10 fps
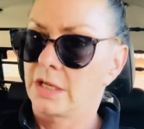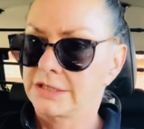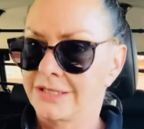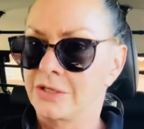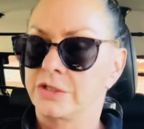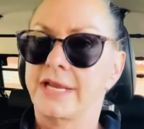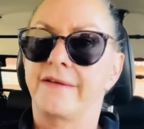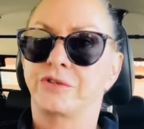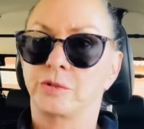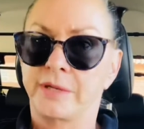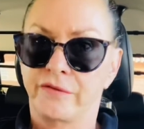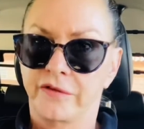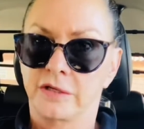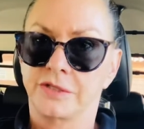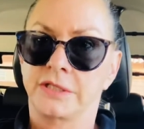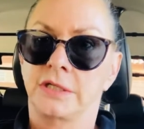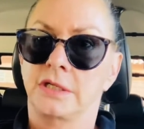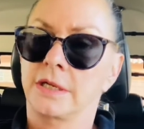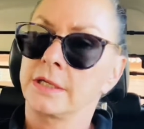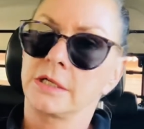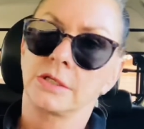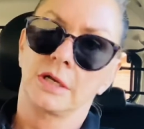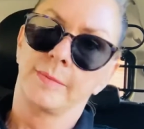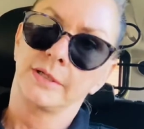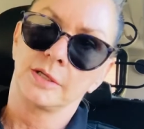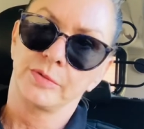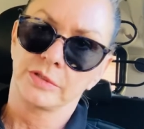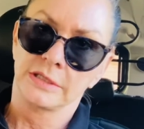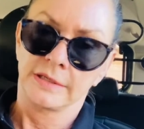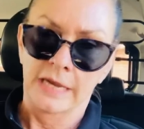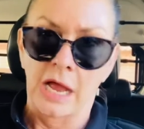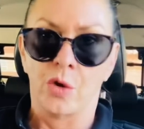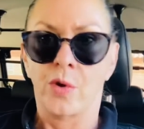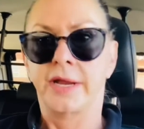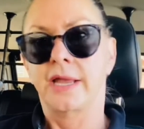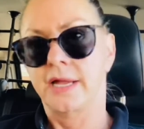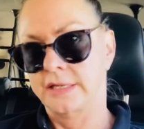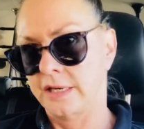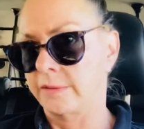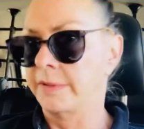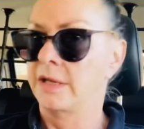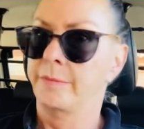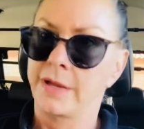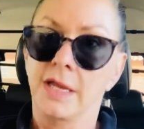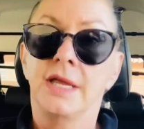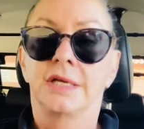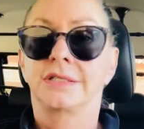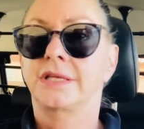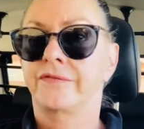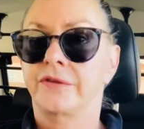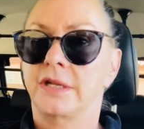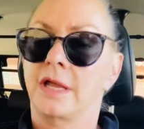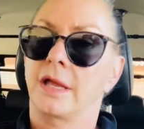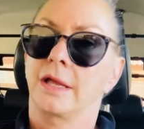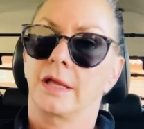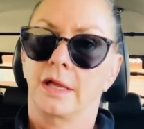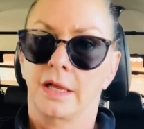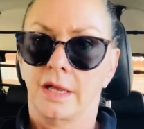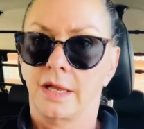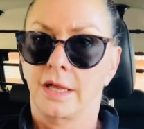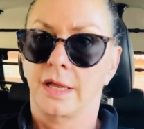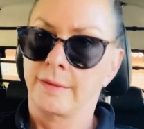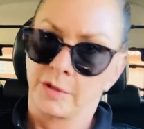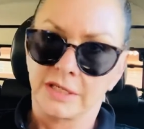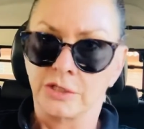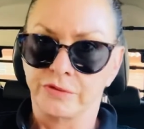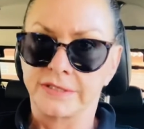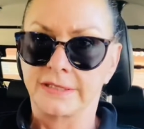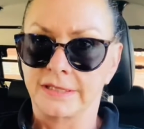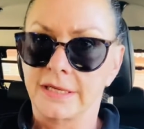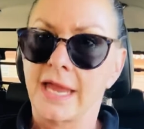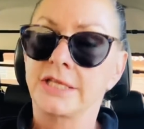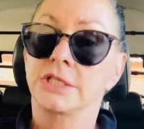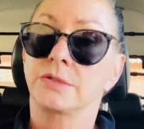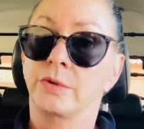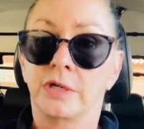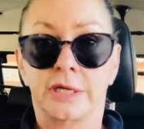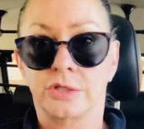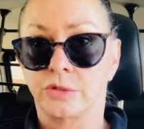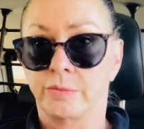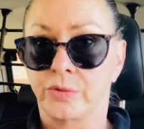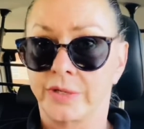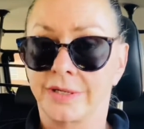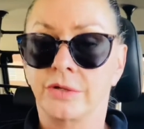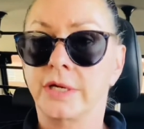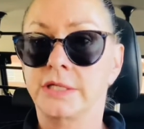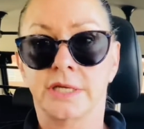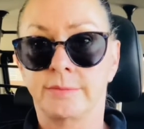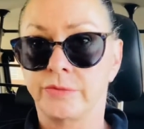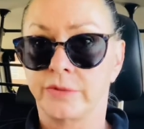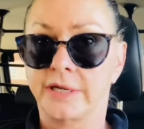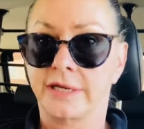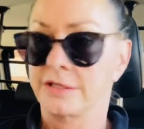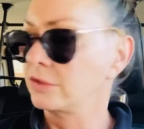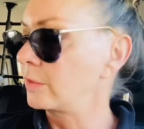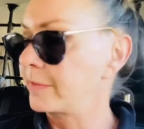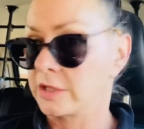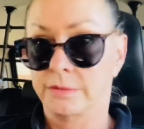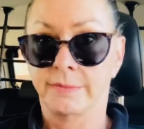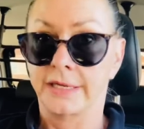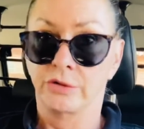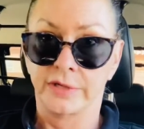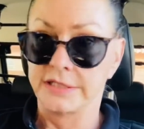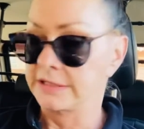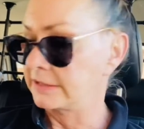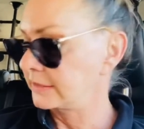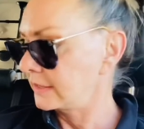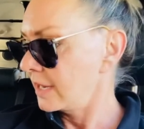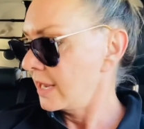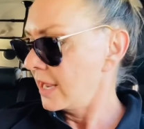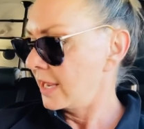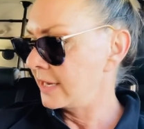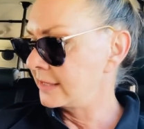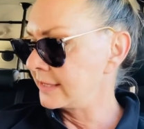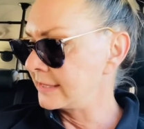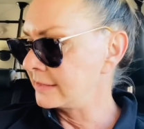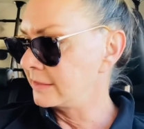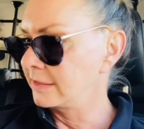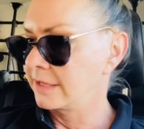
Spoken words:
you know, they have so many fillers in there, and then they talk about their personal and how I got here, blah, blah, stuff that I'm not interested in. I just want to get to the point. Okay, tell me what I can do about my craziness. And then,